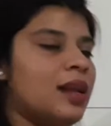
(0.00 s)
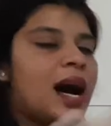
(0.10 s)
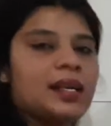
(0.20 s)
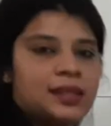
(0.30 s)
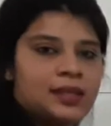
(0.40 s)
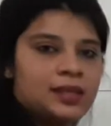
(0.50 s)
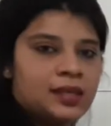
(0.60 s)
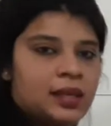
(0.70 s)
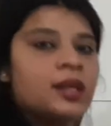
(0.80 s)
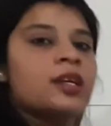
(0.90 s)
last
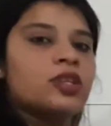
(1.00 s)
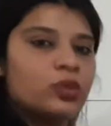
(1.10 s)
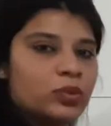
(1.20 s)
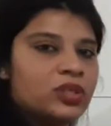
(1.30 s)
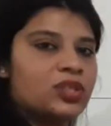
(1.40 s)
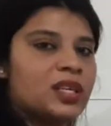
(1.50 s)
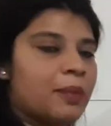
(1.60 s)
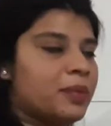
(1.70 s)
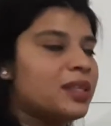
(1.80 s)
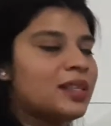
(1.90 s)
two-digit
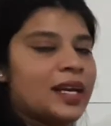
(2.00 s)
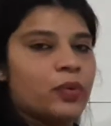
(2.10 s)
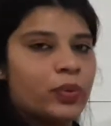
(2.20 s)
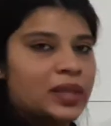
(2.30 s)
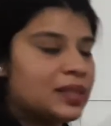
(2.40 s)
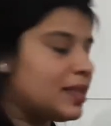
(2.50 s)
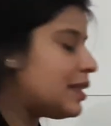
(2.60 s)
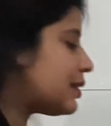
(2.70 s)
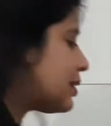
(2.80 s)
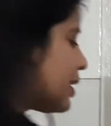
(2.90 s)
numbers, like when the
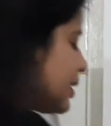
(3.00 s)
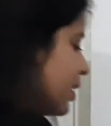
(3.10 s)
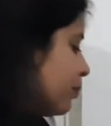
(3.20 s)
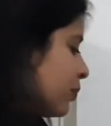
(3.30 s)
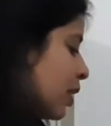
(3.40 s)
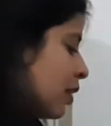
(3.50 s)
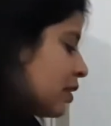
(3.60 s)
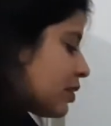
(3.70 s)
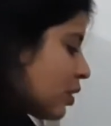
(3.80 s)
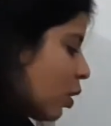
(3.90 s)
series is ending,
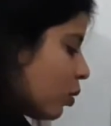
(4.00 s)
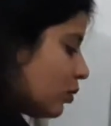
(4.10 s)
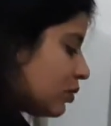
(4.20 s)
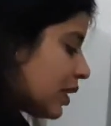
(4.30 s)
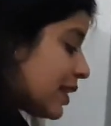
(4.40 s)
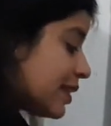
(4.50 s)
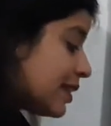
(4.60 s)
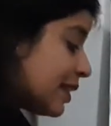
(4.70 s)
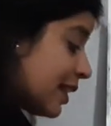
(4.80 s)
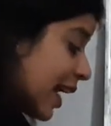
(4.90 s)
so is
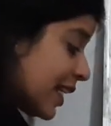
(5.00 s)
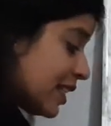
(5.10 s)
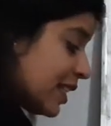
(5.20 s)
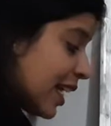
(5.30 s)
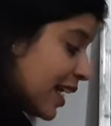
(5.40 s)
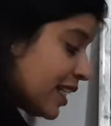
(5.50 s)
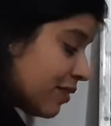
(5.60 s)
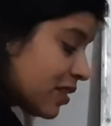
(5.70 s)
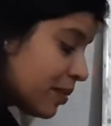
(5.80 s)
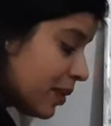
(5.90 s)
99
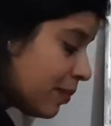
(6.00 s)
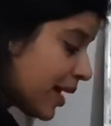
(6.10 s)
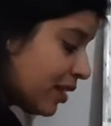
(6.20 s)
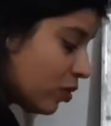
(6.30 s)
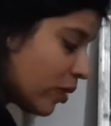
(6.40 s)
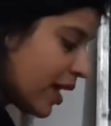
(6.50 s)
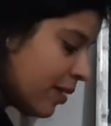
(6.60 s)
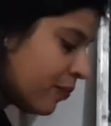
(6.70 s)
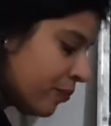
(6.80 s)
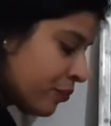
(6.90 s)
divisible by 3?